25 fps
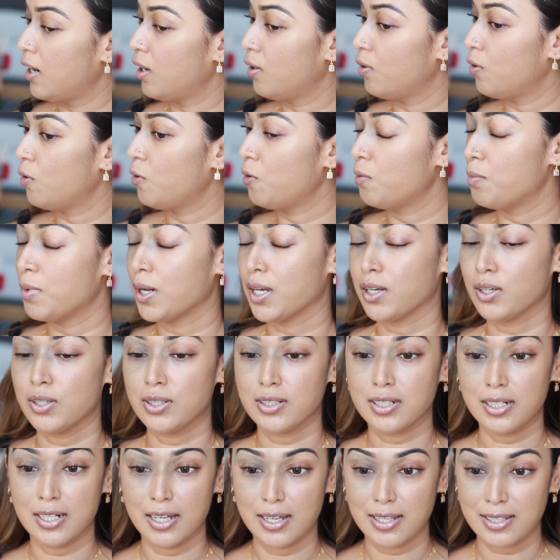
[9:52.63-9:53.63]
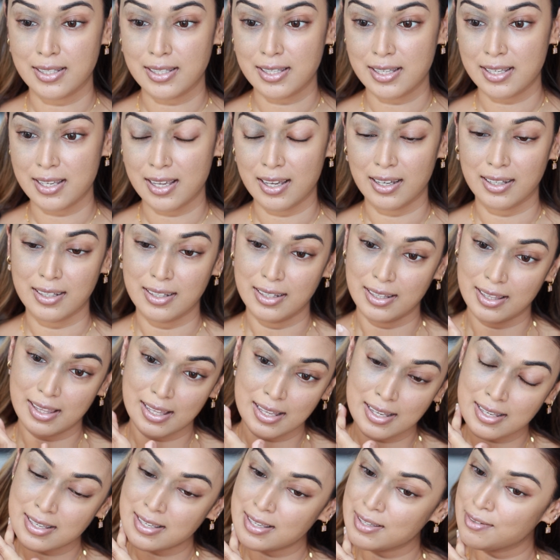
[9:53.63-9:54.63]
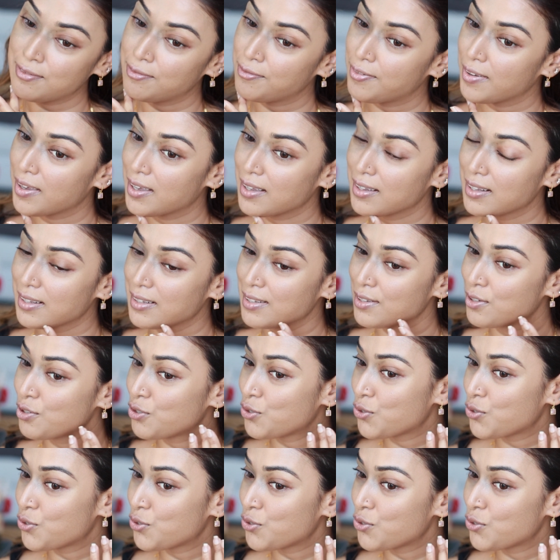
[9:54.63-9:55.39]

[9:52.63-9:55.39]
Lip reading: Oh my goodness. This feels